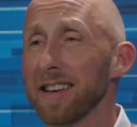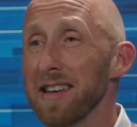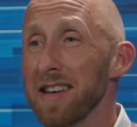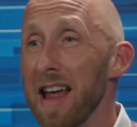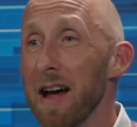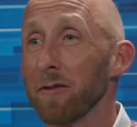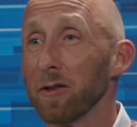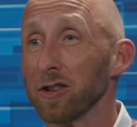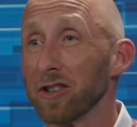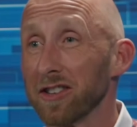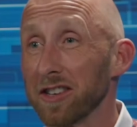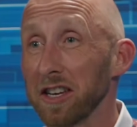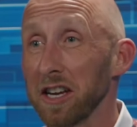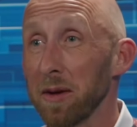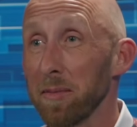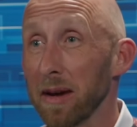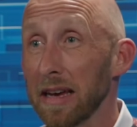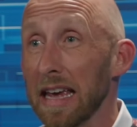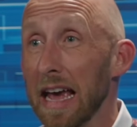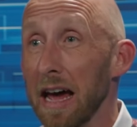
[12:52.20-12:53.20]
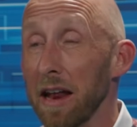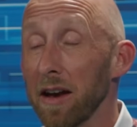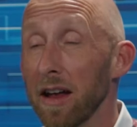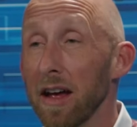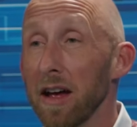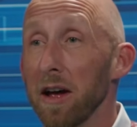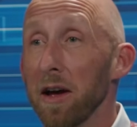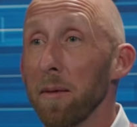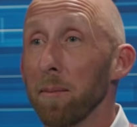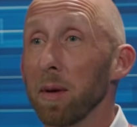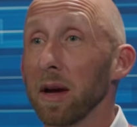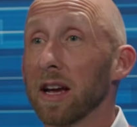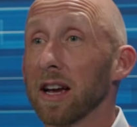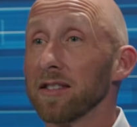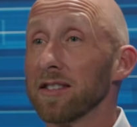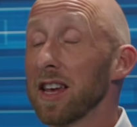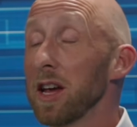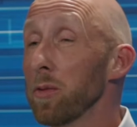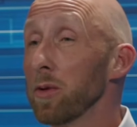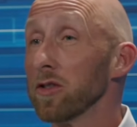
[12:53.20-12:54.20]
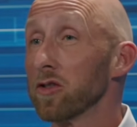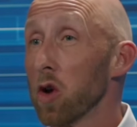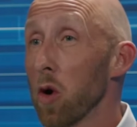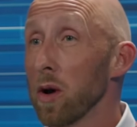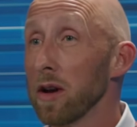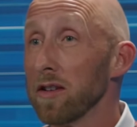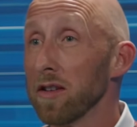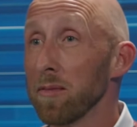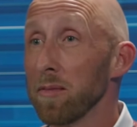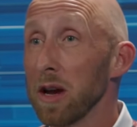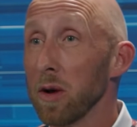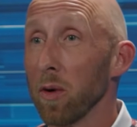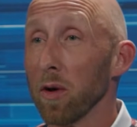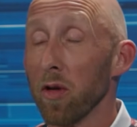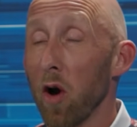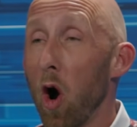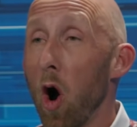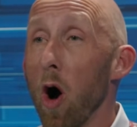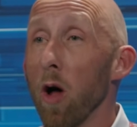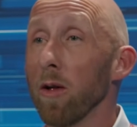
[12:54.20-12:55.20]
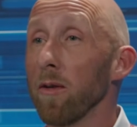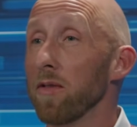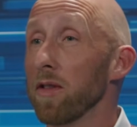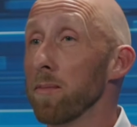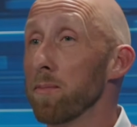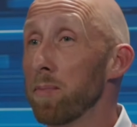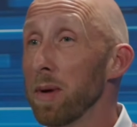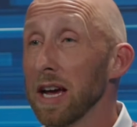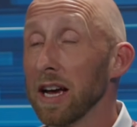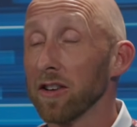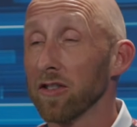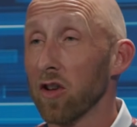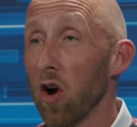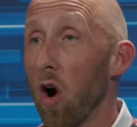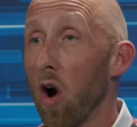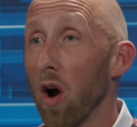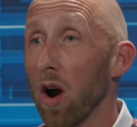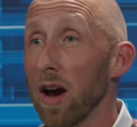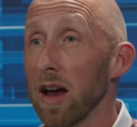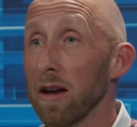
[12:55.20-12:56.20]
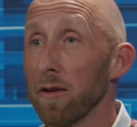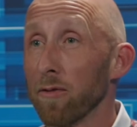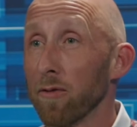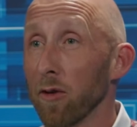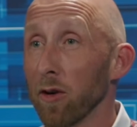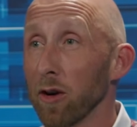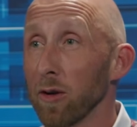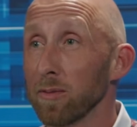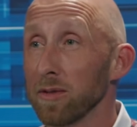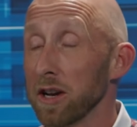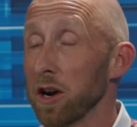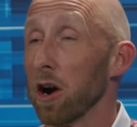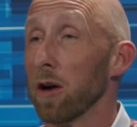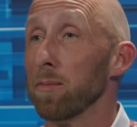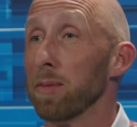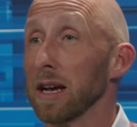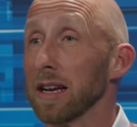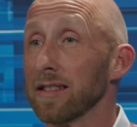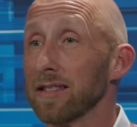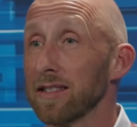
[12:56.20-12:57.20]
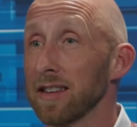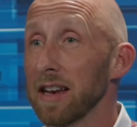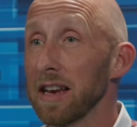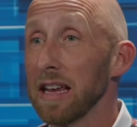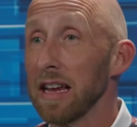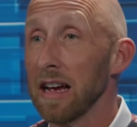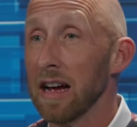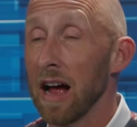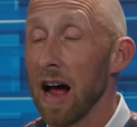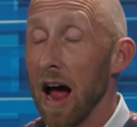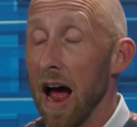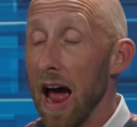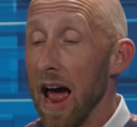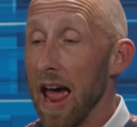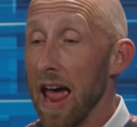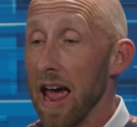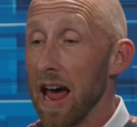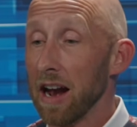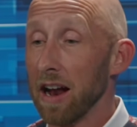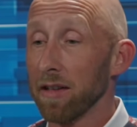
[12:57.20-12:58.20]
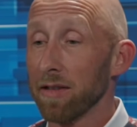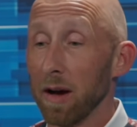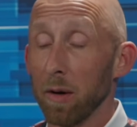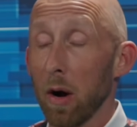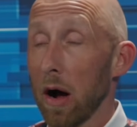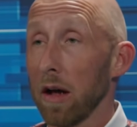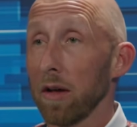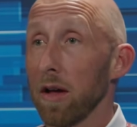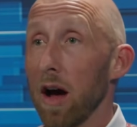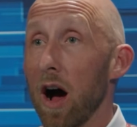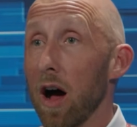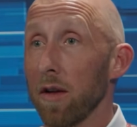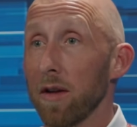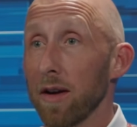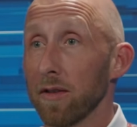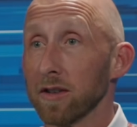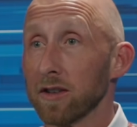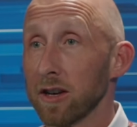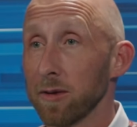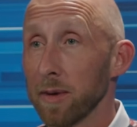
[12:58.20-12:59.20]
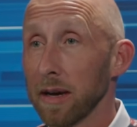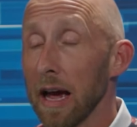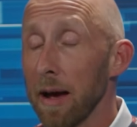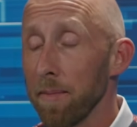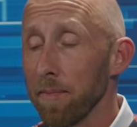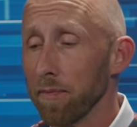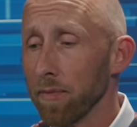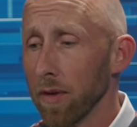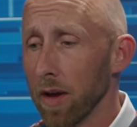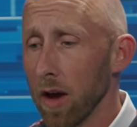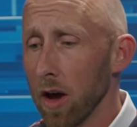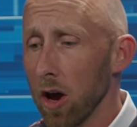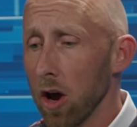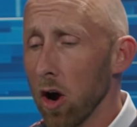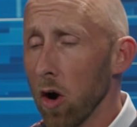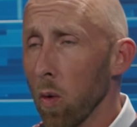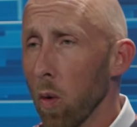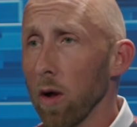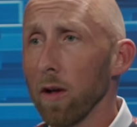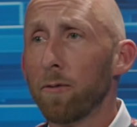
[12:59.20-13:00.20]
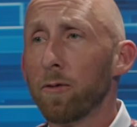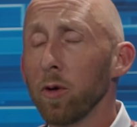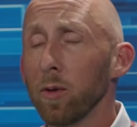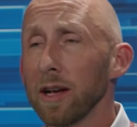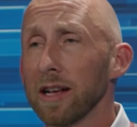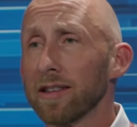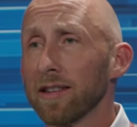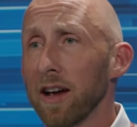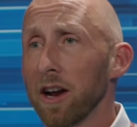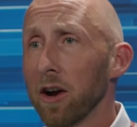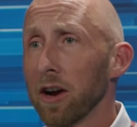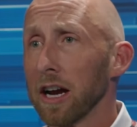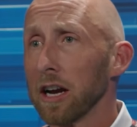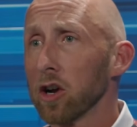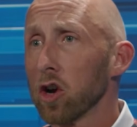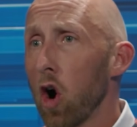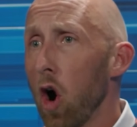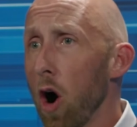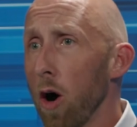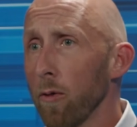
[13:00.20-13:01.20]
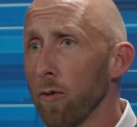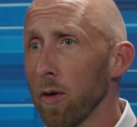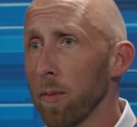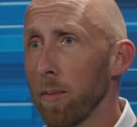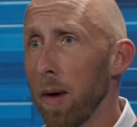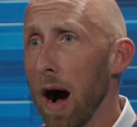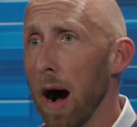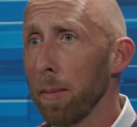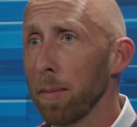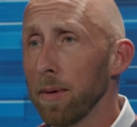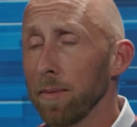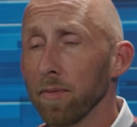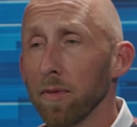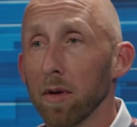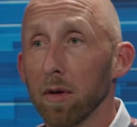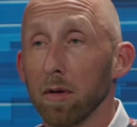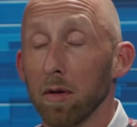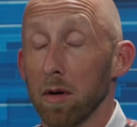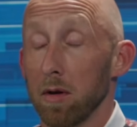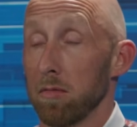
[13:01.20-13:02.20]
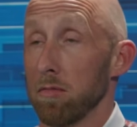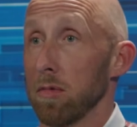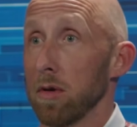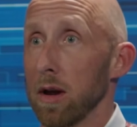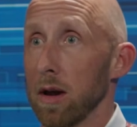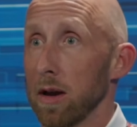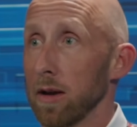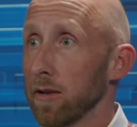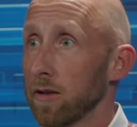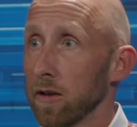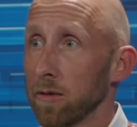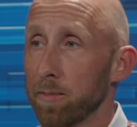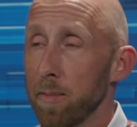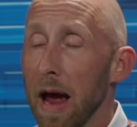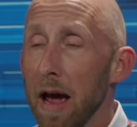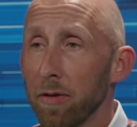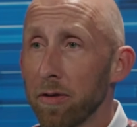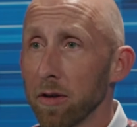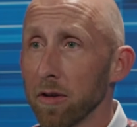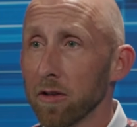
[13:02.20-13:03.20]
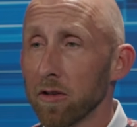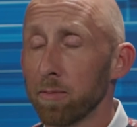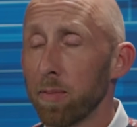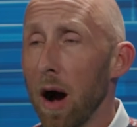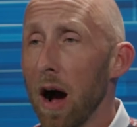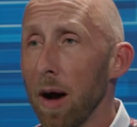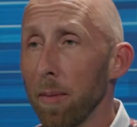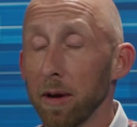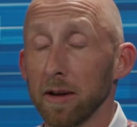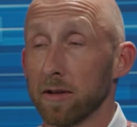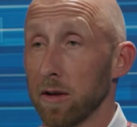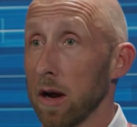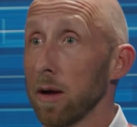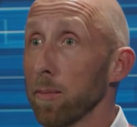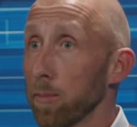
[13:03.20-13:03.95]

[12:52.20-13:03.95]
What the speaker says: to never see him again because he was going to meet with all of the biggest RA firms in our big city. And I thought, well, I'll never see him again. Well, a few weeks later, I get a call from Bob. He says, Matthew, this is Bob. I said,